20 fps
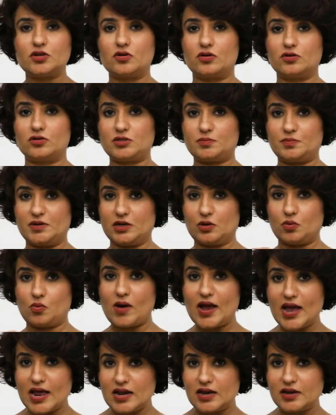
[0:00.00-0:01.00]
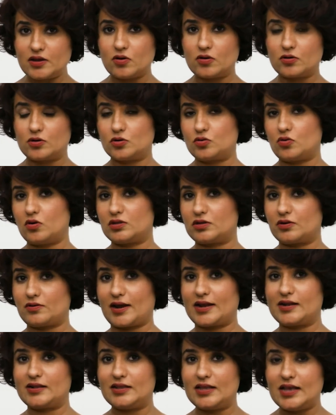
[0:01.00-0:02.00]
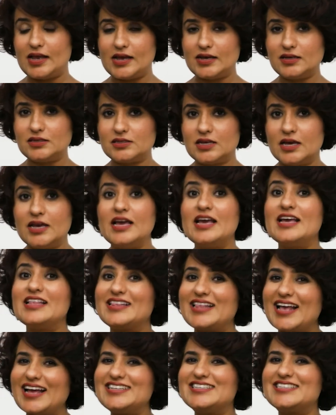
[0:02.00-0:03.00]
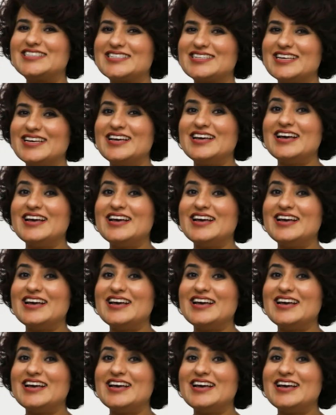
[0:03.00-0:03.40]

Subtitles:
you're going to speak well, you're going to do all the right things, that's